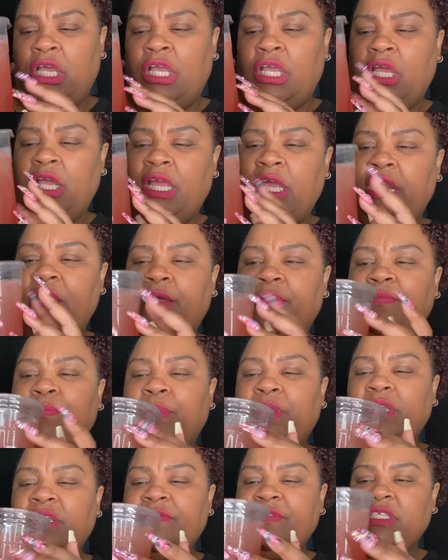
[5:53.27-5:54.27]
And I
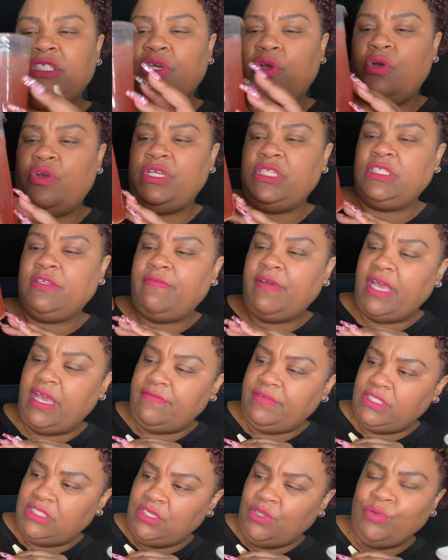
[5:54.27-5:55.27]
believe it's called It's a Vibe.
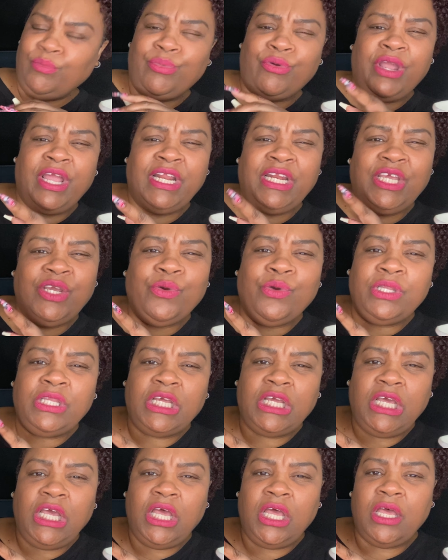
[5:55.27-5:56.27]
It's no branding on the
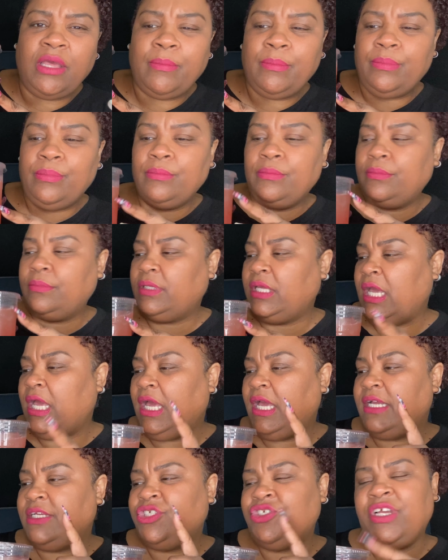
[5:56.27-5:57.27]
cup.
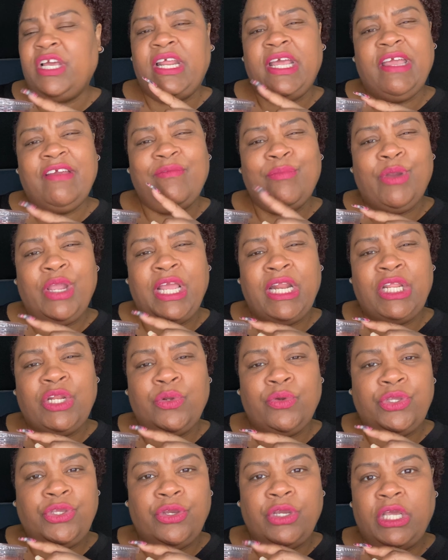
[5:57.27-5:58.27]
Guys, you gotta have branding
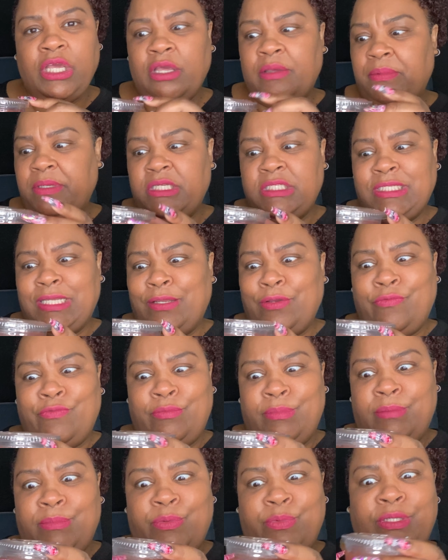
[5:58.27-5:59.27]
on your cup because I don't
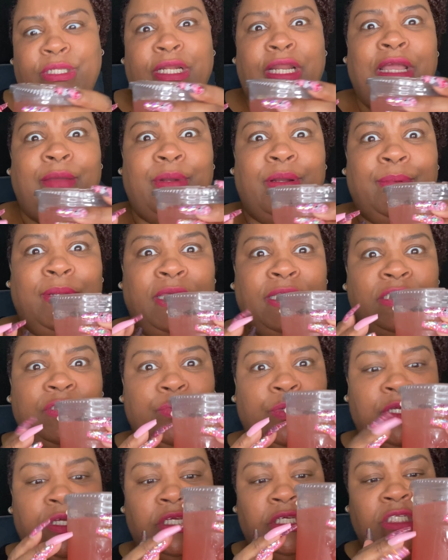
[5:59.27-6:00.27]
remember what the name of the place
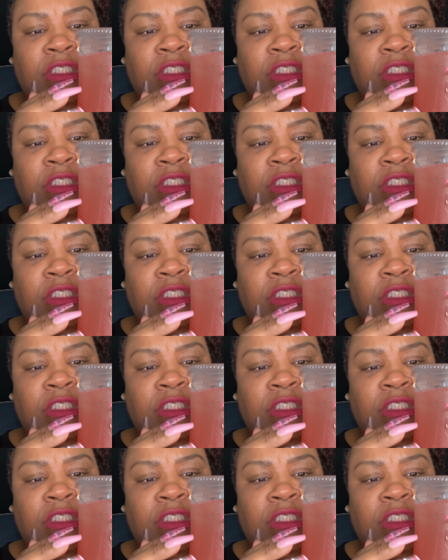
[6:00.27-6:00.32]
was.